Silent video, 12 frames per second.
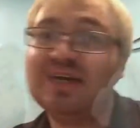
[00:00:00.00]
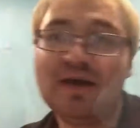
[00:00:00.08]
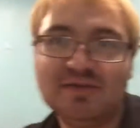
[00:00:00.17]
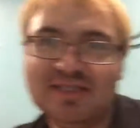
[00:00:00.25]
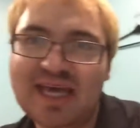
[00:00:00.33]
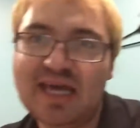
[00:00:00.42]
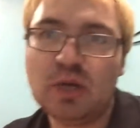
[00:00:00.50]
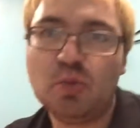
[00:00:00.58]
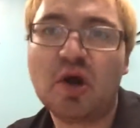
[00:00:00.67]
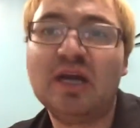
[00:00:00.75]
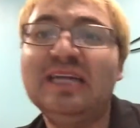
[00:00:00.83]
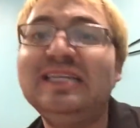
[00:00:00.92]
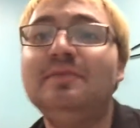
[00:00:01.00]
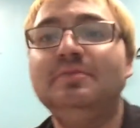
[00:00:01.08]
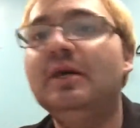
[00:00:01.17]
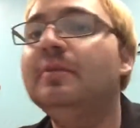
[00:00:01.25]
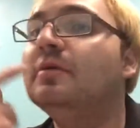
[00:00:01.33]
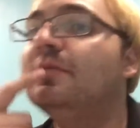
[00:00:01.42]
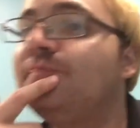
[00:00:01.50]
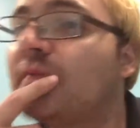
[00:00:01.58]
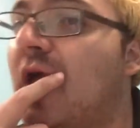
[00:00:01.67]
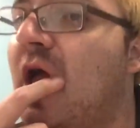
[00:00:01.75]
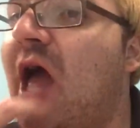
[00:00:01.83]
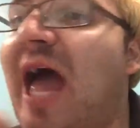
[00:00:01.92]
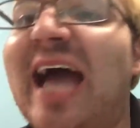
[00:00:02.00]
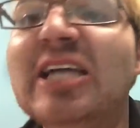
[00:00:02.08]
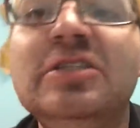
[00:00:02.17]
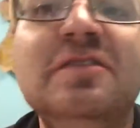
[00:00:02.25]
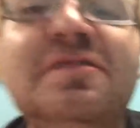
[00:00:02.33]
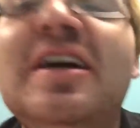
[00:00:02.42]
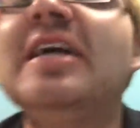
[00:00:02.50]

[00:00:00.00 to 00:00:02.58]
fuck I was thinking working a damn double. I should have